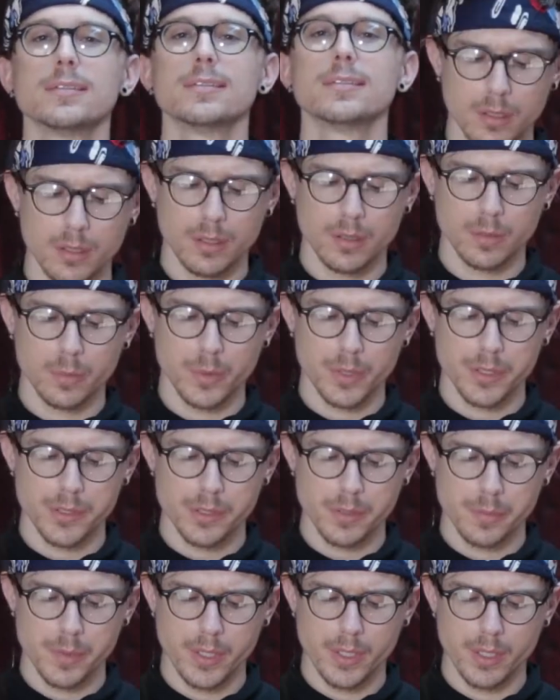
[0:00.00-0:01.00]
Where
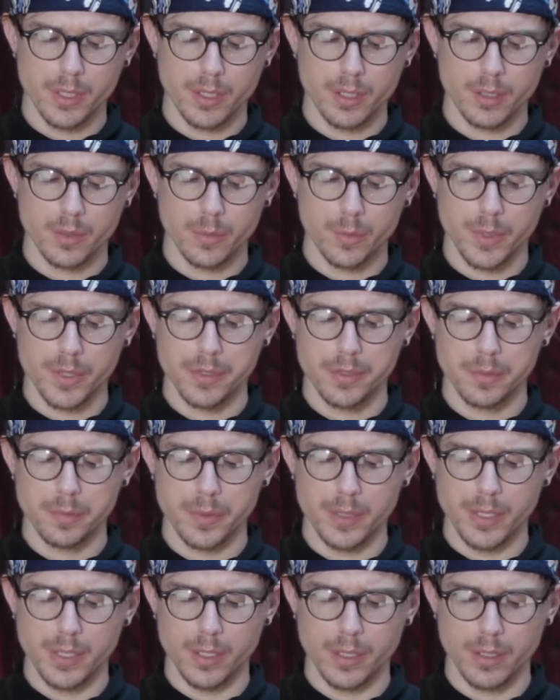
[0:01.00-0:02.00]
to
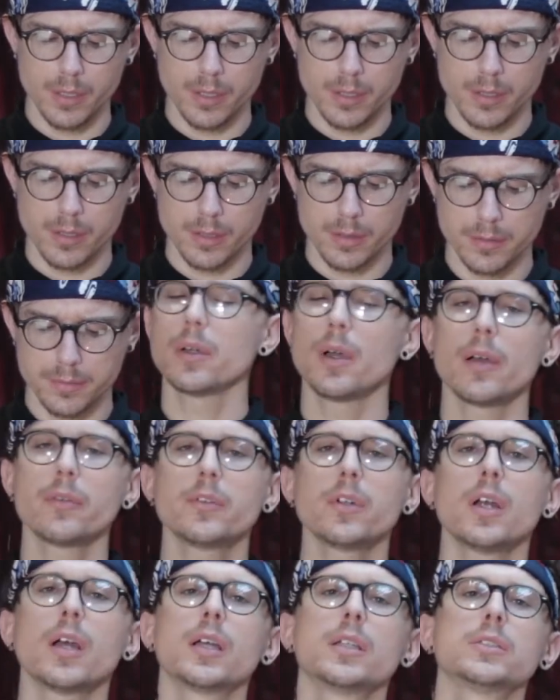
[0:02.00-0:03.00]
begin? So
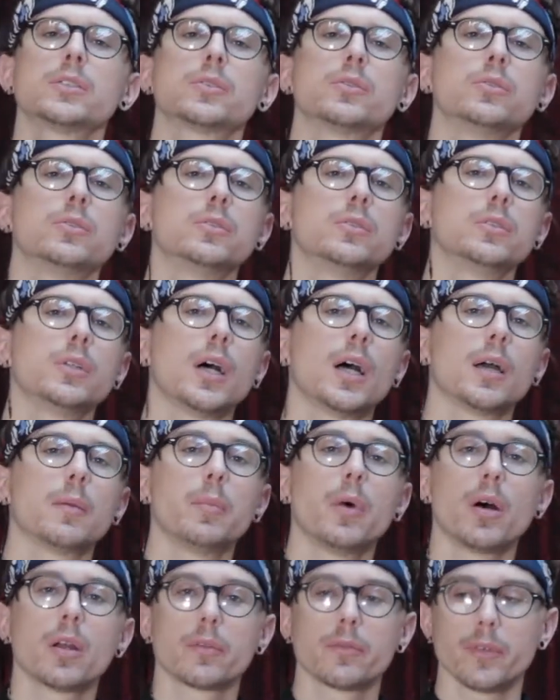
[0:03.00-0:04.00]
after high school, I
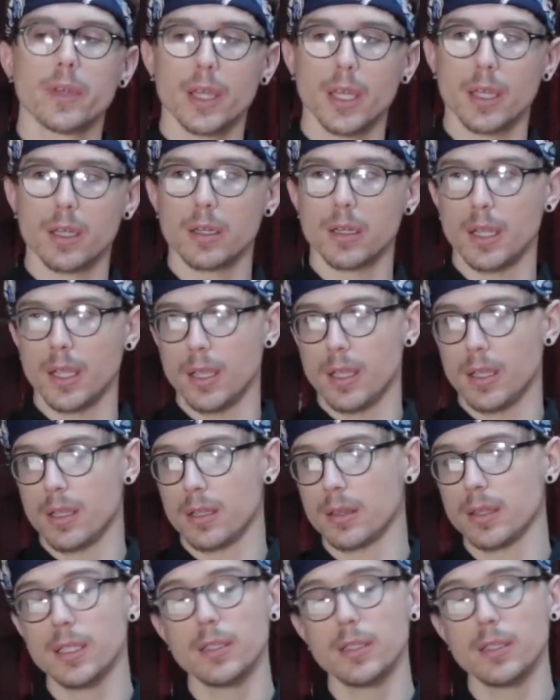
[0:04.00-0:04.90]
bought a van and